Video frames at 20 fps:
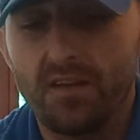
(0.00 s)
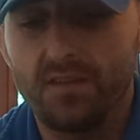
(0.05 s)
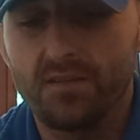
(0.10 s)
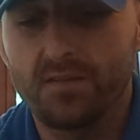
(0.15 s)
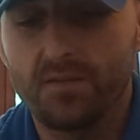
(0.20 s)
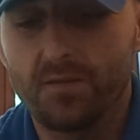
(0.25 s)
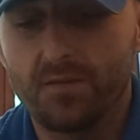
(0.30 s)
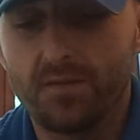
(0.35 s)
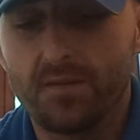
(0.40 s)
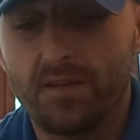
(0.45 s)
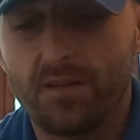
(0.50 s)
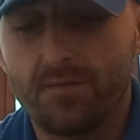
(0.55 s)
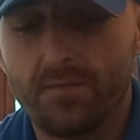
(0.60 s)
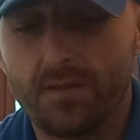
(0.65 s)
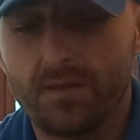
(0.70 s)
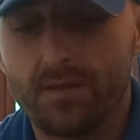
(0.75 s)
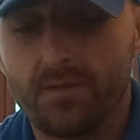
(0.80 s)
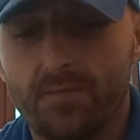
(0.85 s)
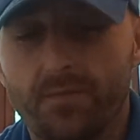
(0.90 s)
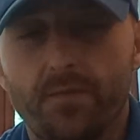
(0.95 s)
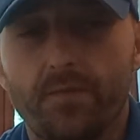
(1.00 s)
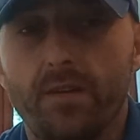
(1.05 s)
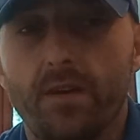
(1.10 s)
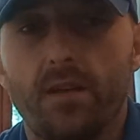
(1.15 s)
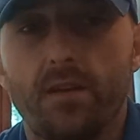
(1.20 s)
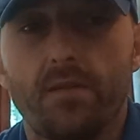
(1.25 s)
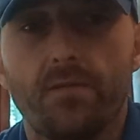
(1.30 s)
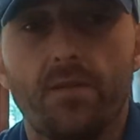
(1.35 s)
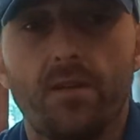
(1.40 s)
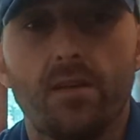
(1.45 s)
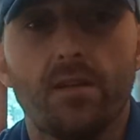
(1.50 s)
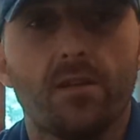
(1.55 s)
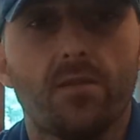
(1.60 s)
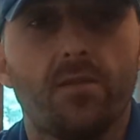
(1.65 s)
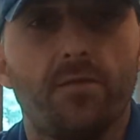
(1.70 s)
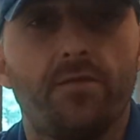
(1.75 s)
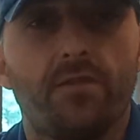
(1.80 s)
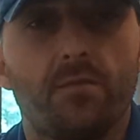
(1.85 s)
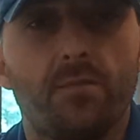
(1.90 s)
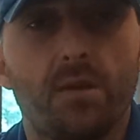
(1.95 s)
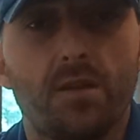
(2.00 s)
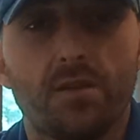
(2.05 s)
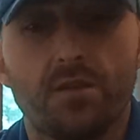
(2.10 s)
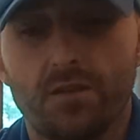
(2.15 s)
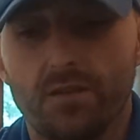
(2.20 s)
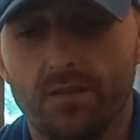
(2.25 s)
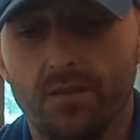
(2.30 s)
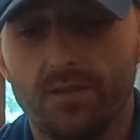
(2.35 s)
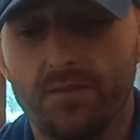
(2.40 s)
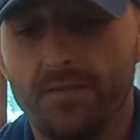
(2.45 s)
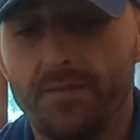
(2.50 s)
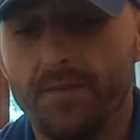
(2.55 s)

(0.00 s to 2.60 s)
So that was very, very confirmational.